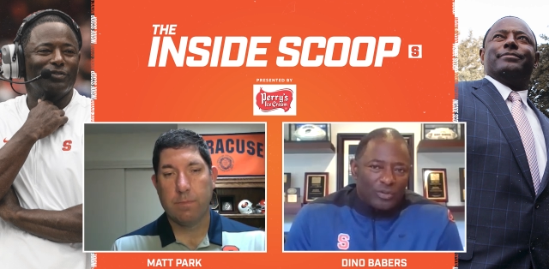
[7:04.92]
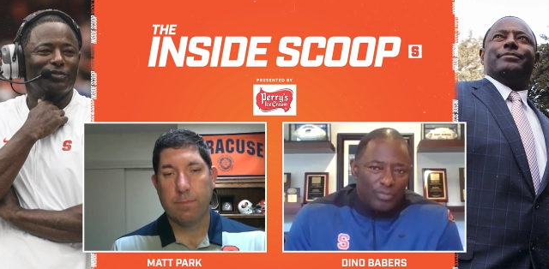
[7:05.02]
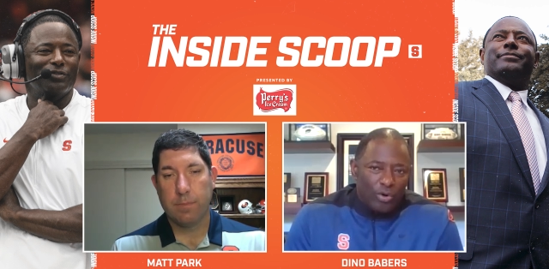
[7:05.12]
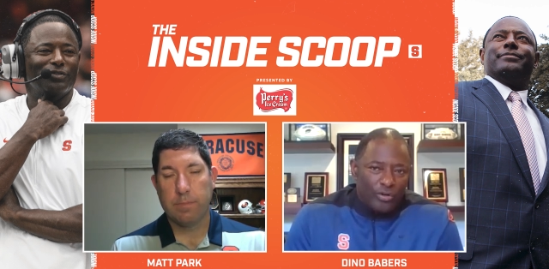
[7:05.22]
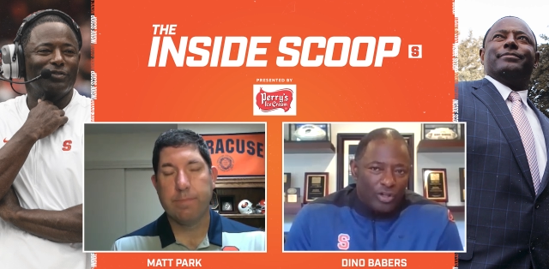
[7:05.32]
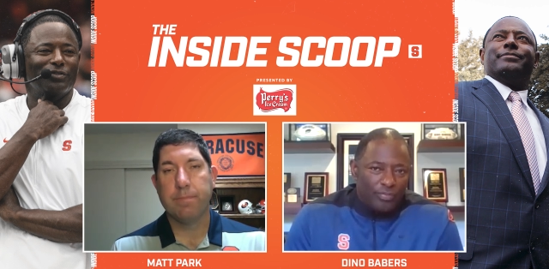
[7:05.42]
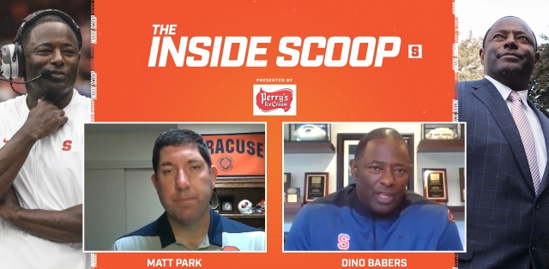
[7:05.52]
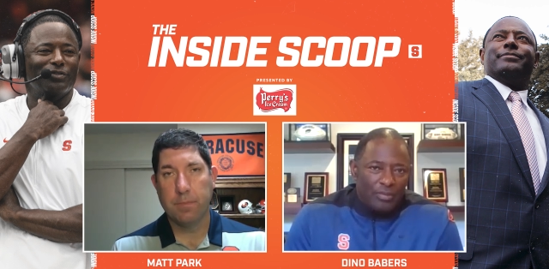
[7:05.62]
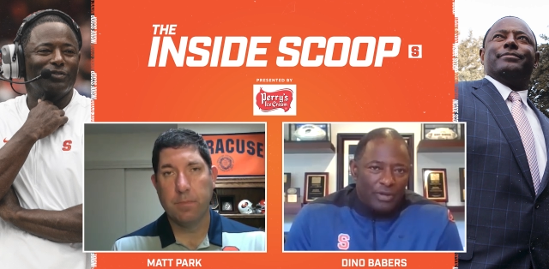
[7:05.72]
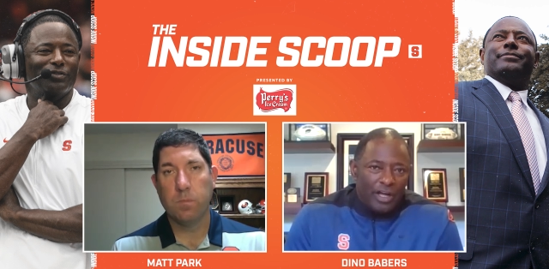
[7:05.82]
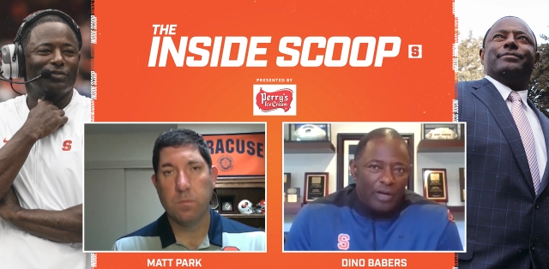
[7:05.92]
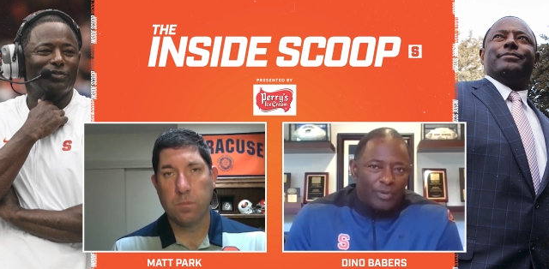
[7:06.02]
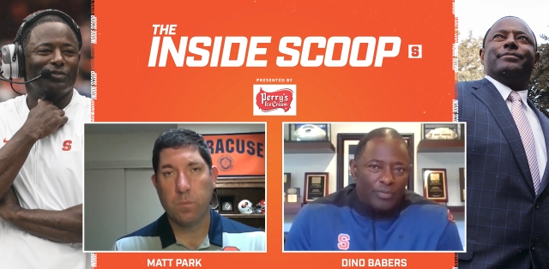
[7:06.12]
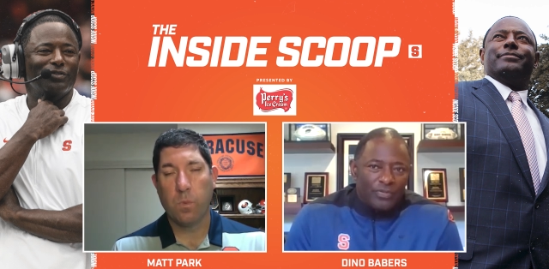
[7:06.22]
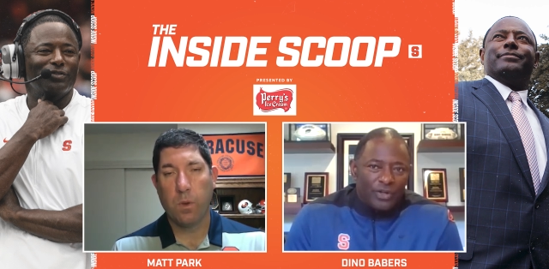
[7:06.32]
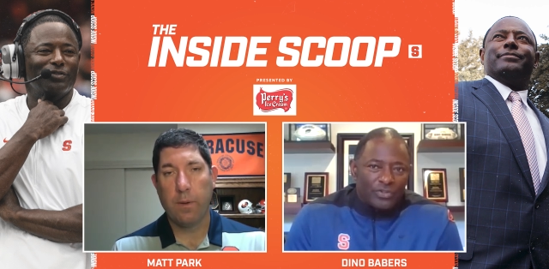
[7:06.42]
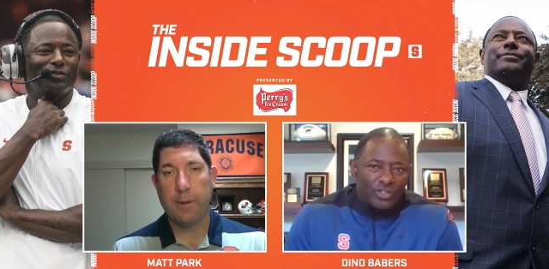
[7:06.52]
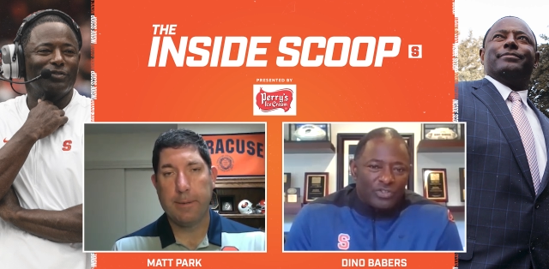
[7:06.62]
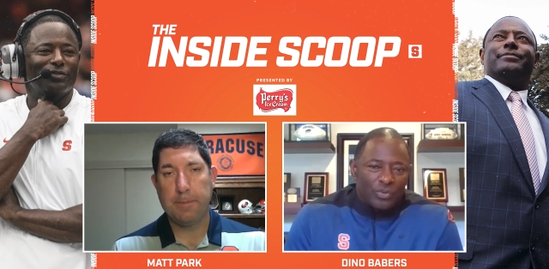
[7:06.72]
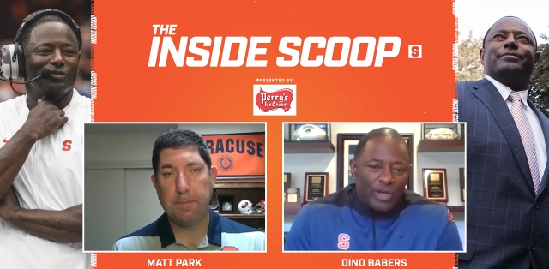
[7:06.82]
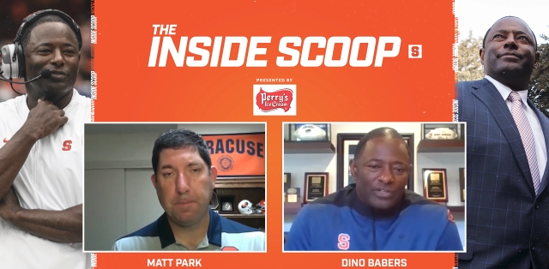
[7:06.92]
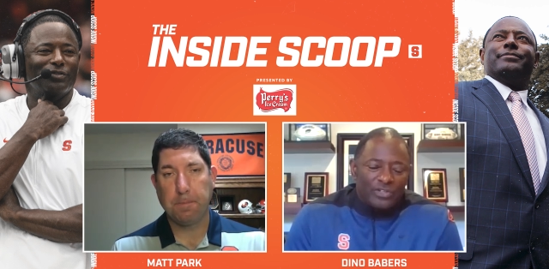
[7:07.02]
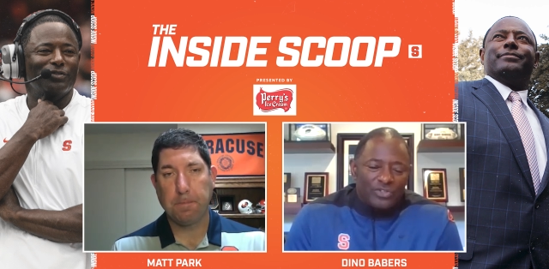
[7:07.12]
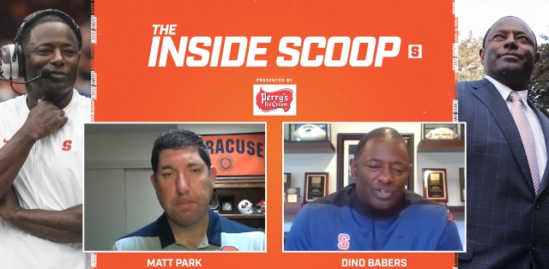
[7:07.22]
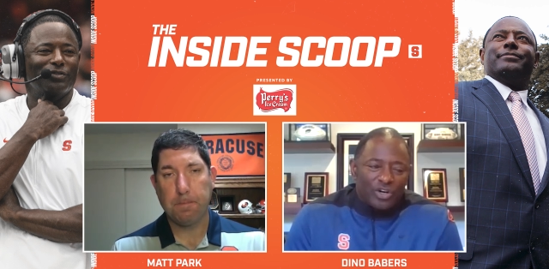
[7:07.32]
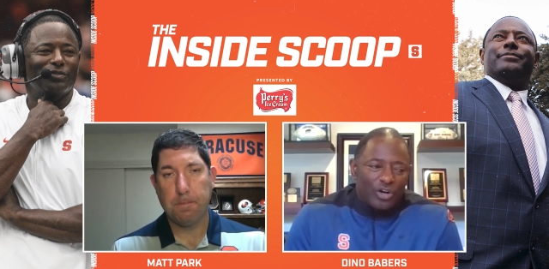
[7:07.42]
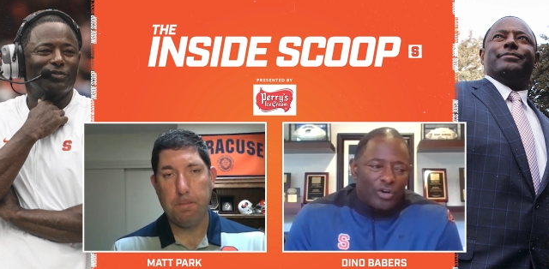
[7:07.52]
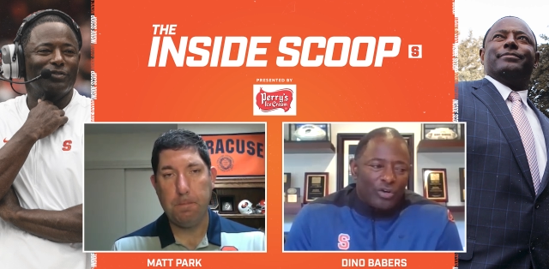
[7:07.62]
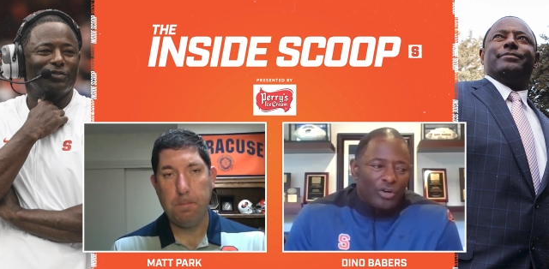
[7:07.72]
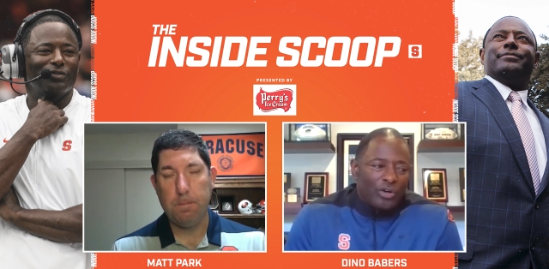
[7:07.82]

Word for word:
Speaker 1: the board. They'll be able to help them if those situations occur.